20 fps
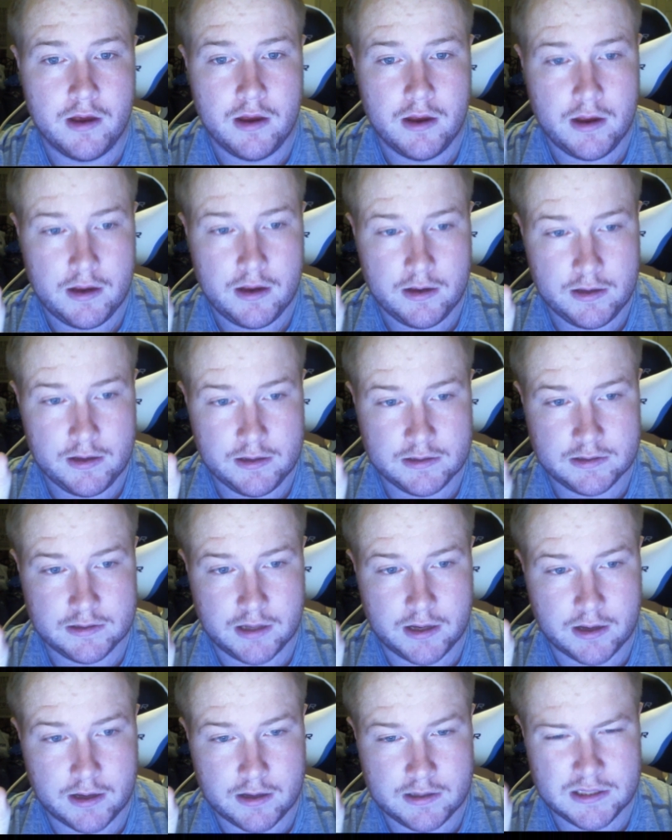He is
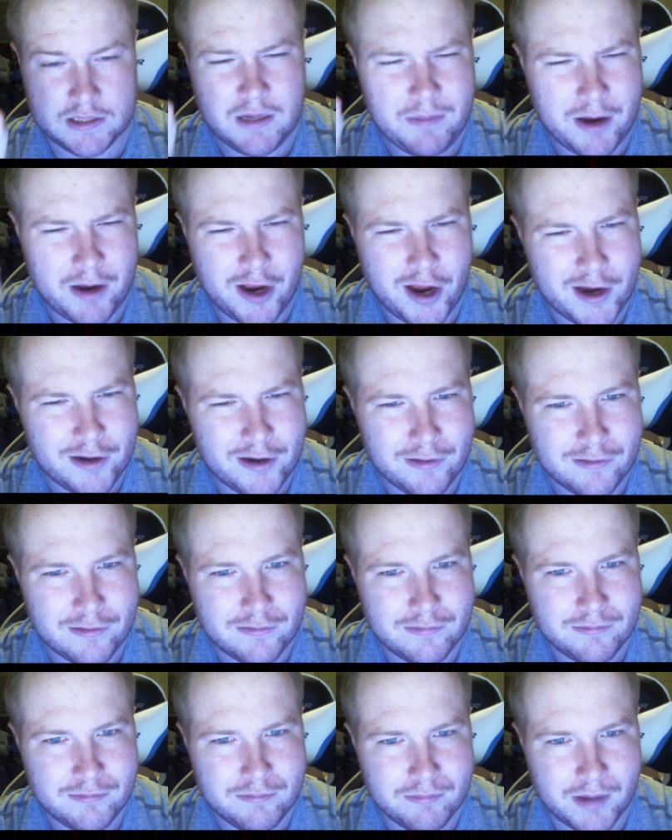like, he's not my idol,
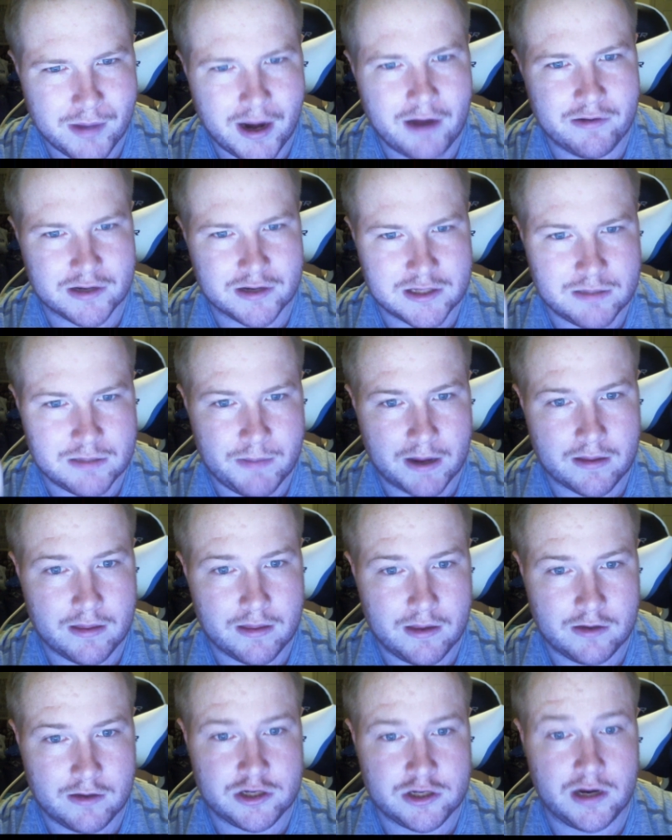but I respect
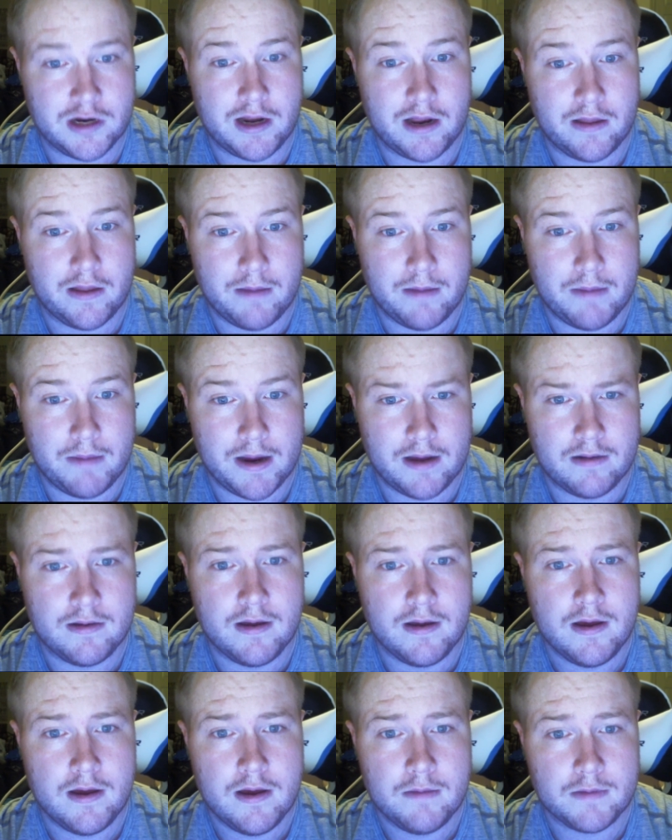the shit out of that man
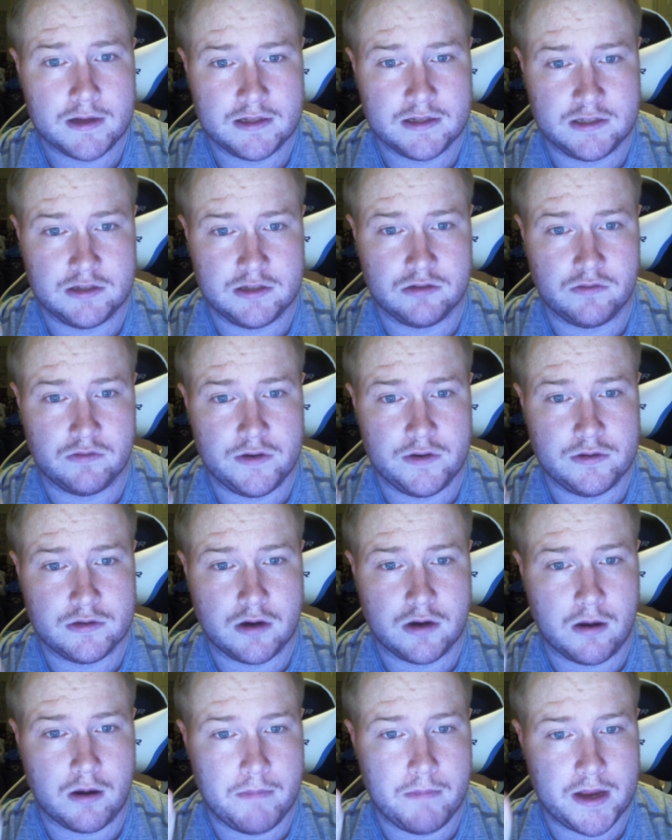because his reviews
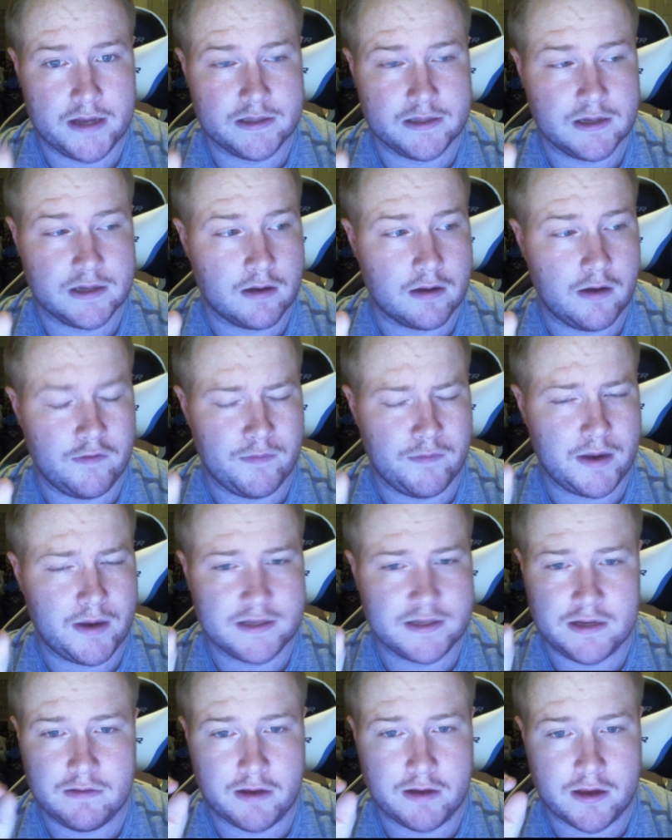are amazing of mice.
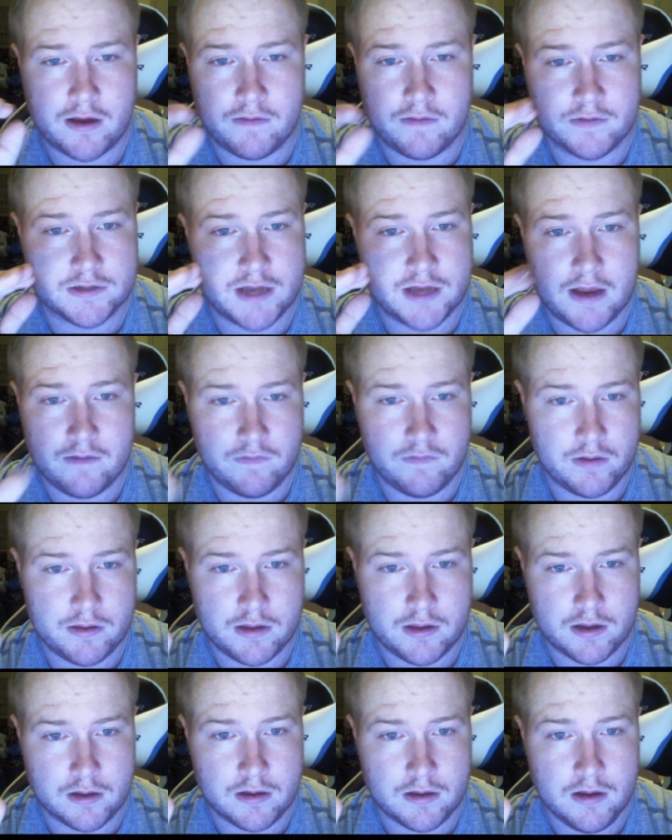He like covers
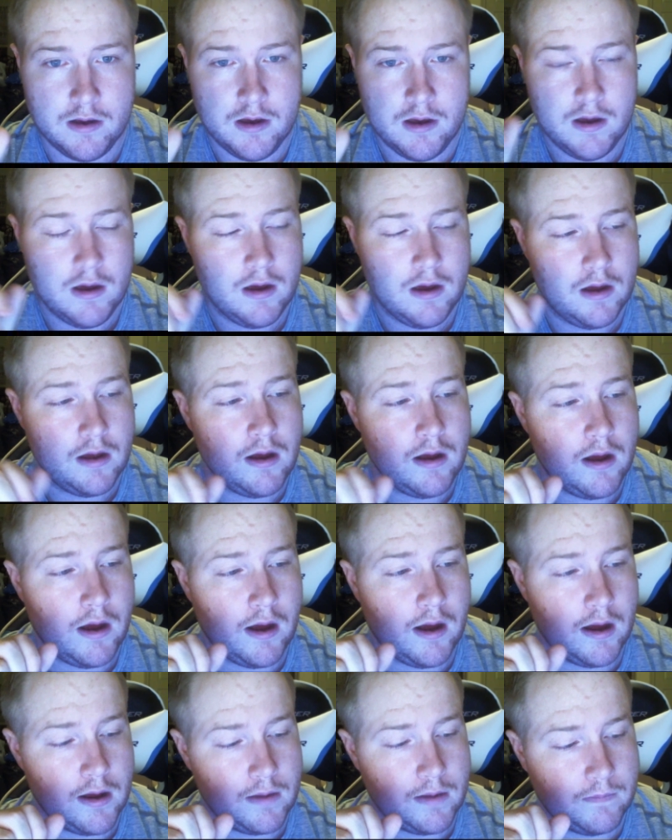everything.
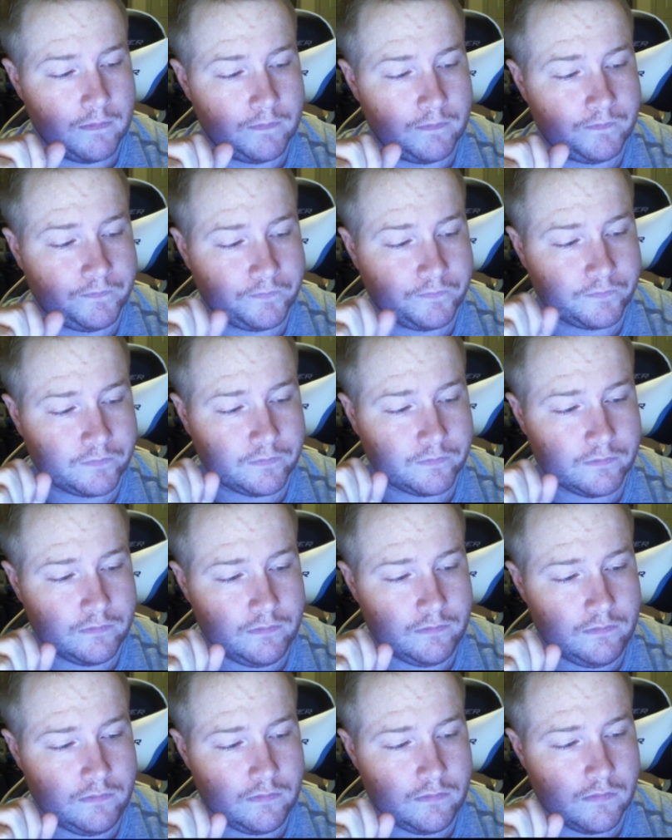But
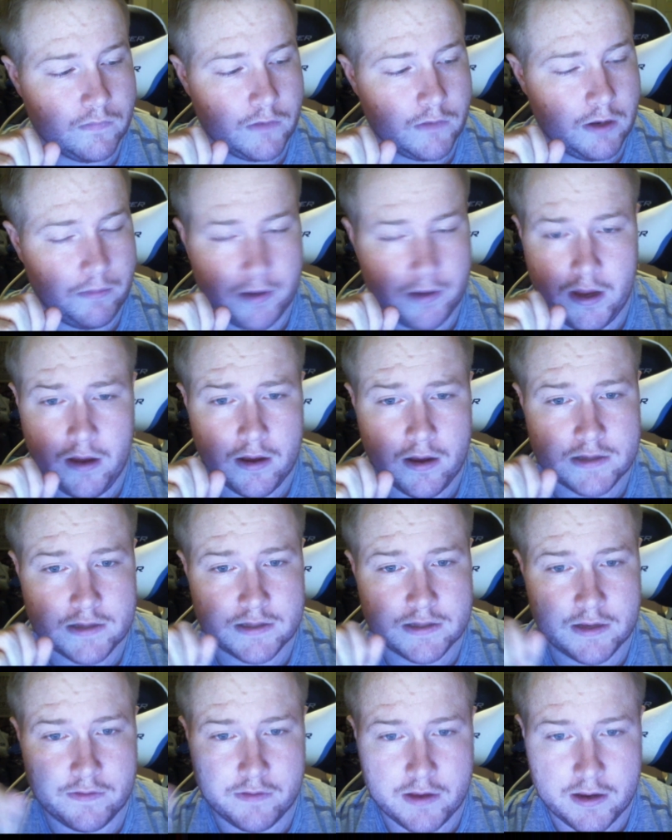yeah, guys,
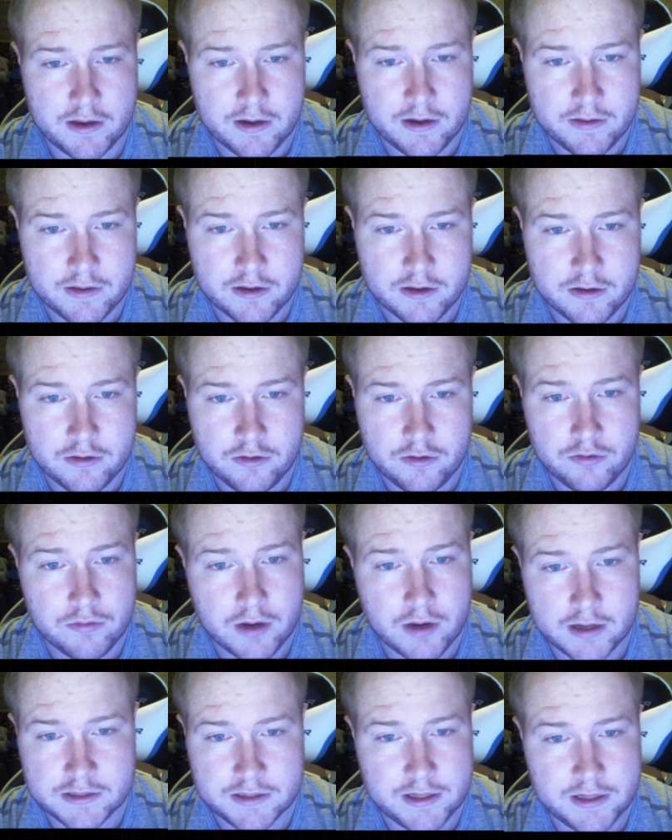if anything you
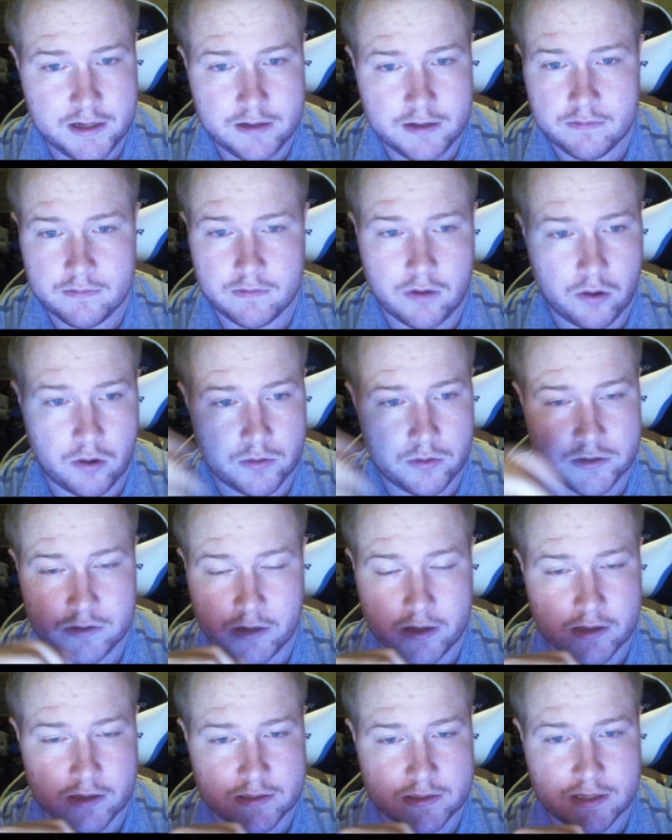guys need, always,
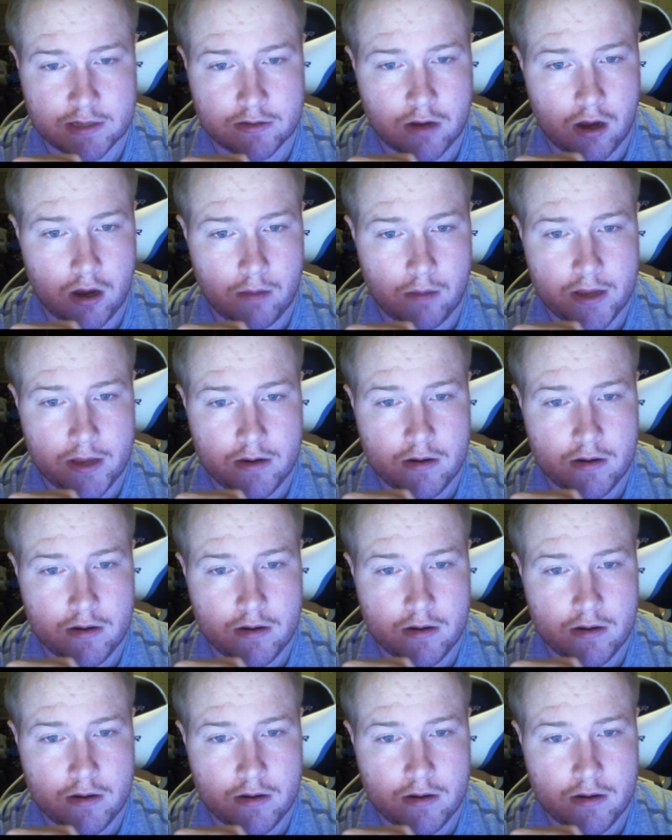like I said, comment,